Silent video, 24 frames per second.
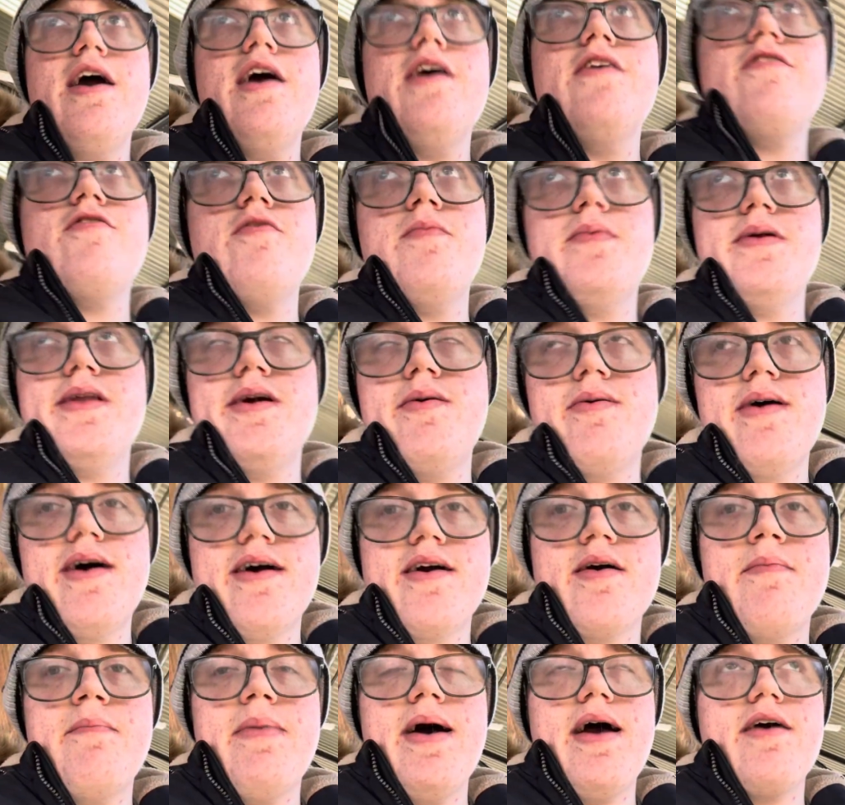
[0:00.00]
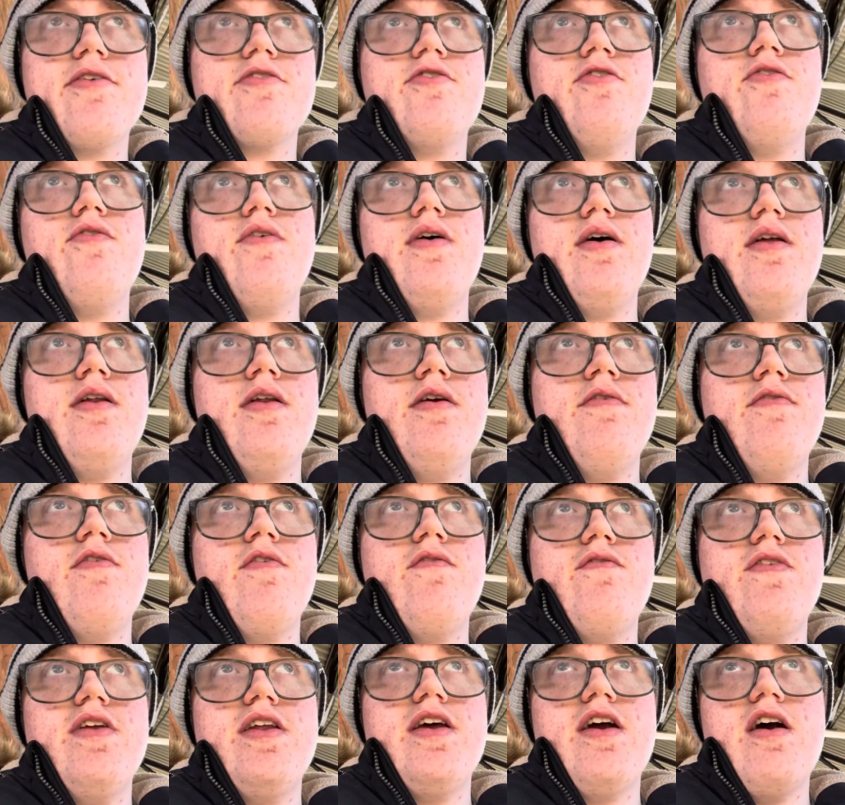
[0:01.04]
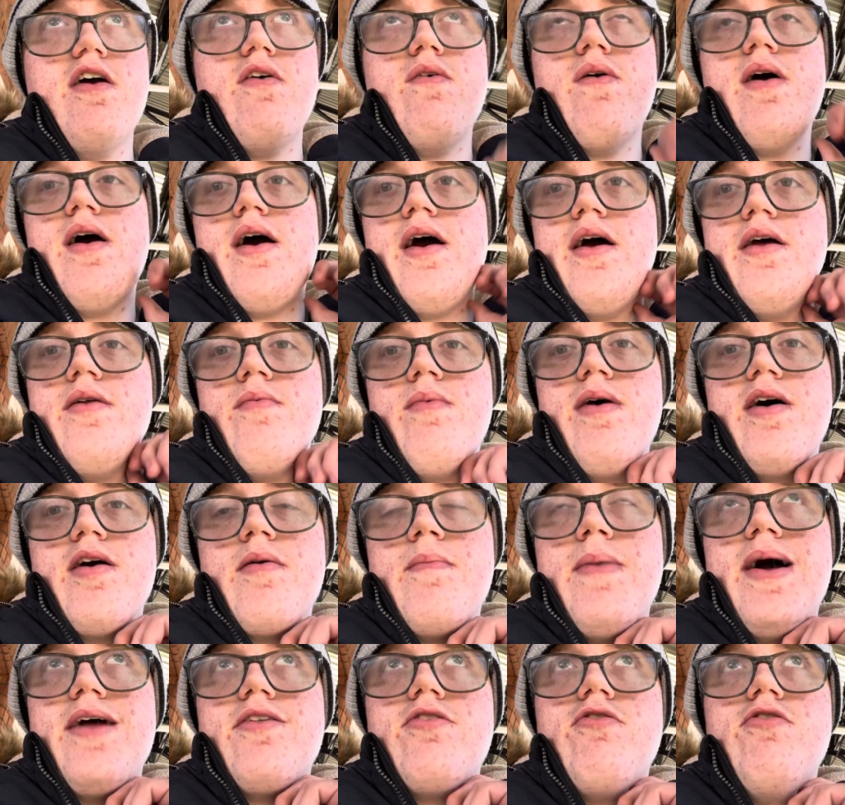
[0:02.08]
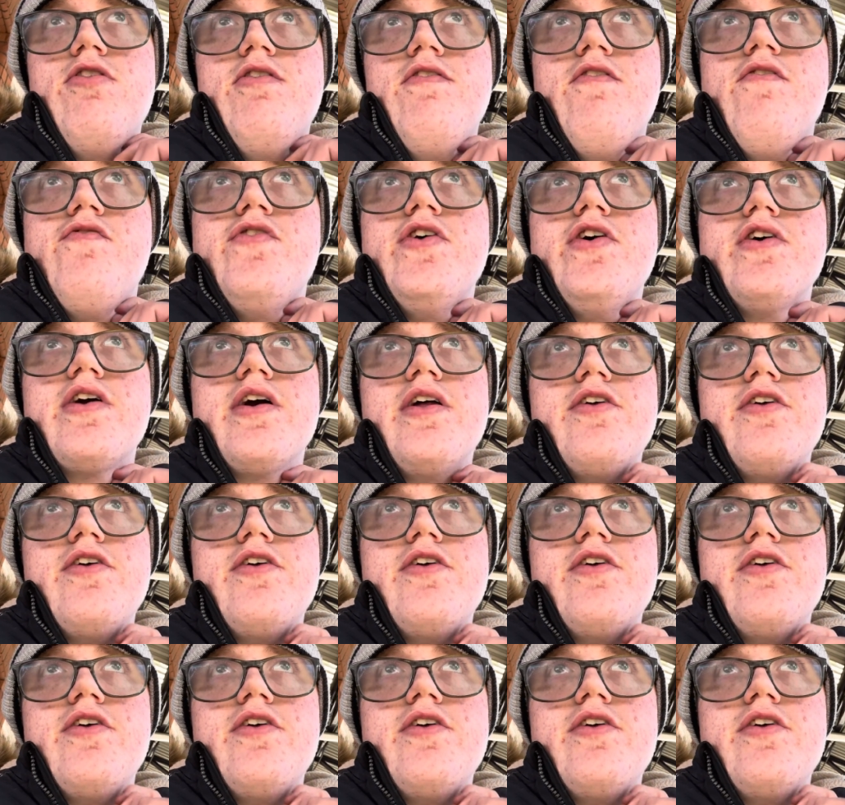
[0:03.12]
everybody, welcome back to another video and welcome back to another vlog.